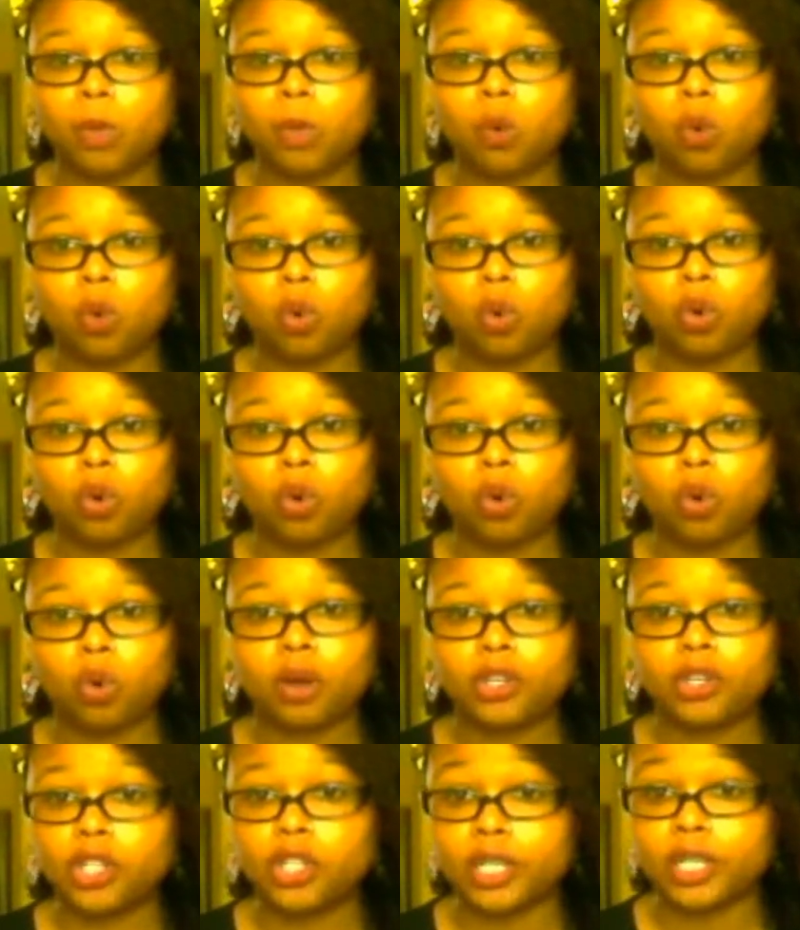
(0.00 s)

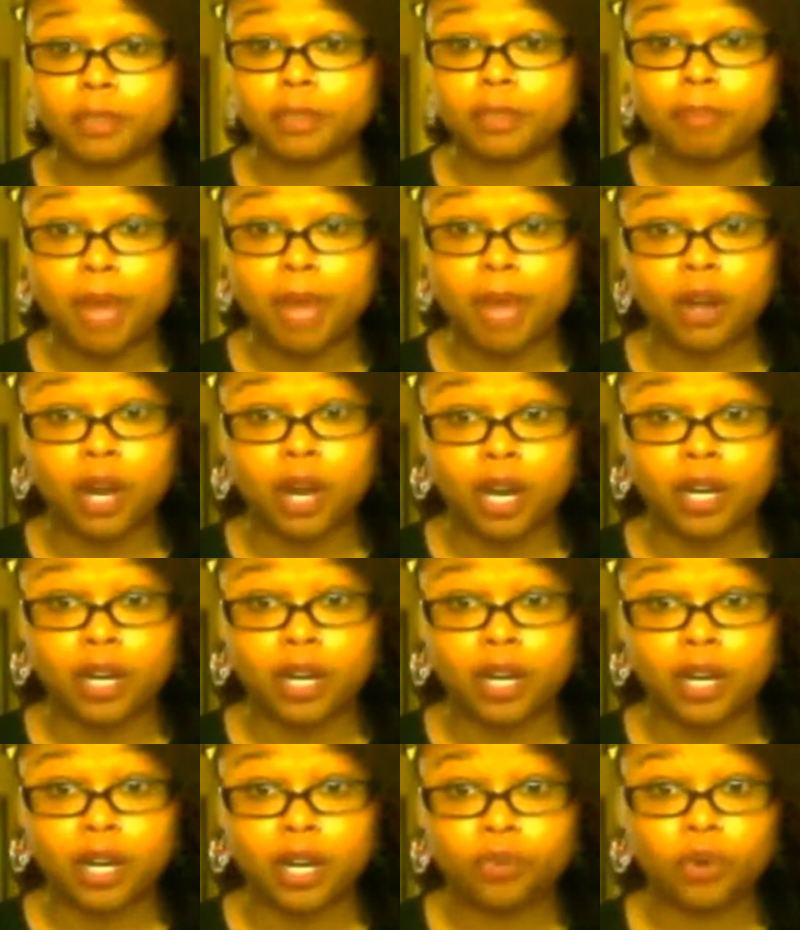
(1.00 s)
or just better
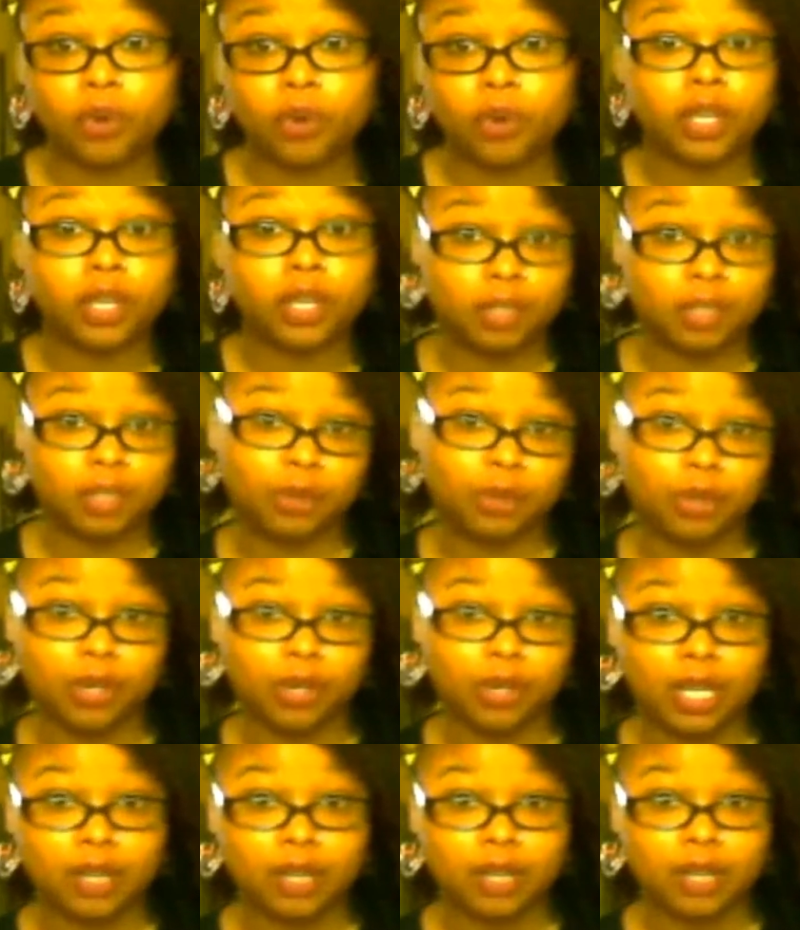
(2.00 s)
for the
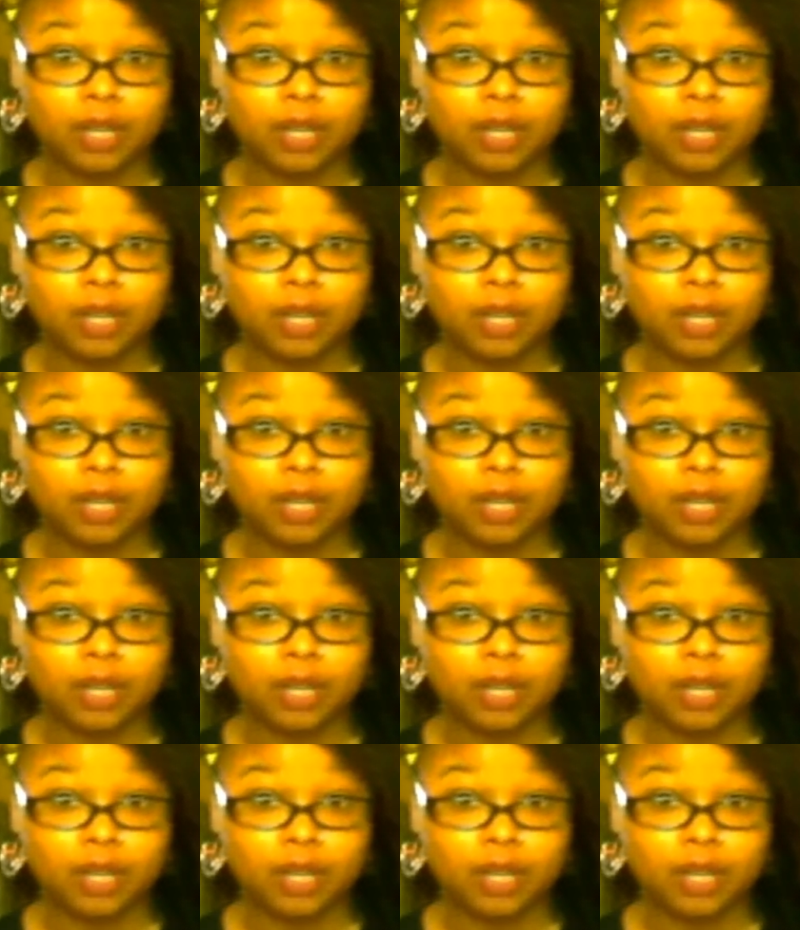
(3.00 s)
community.